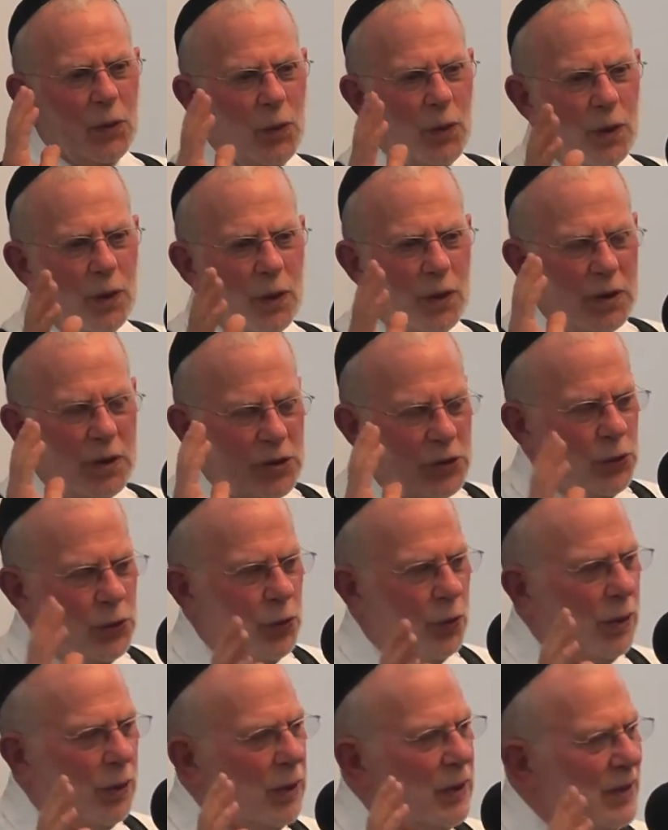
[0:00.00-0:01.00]
we're
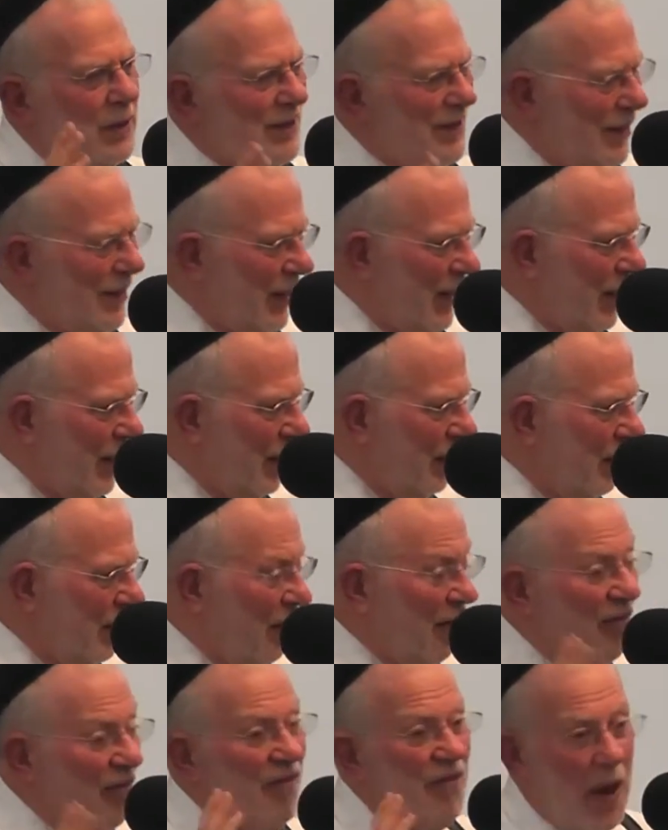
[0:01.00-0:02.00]
soon going to see,
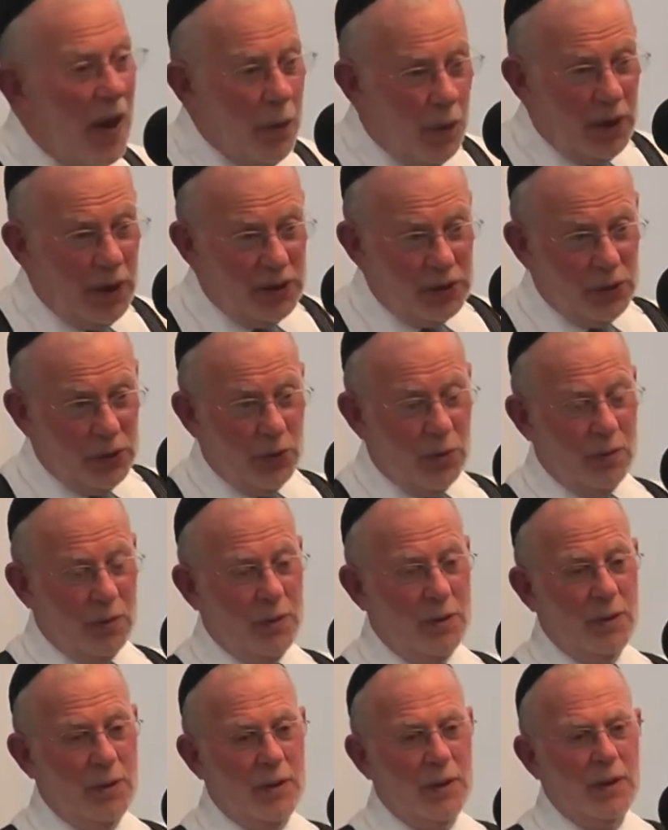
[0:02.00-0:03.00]
very
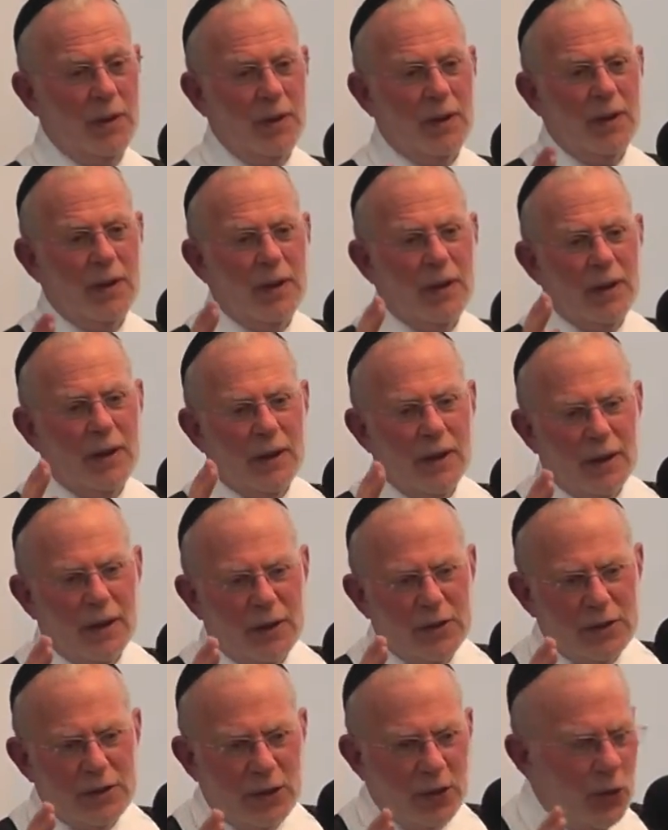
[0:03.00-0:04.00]
soon,
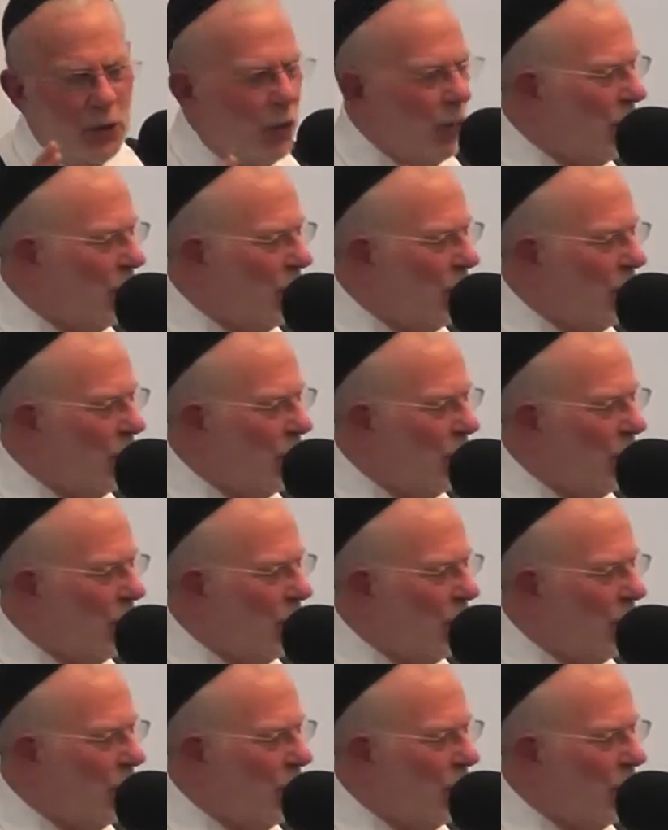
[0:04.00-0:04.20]
going to see a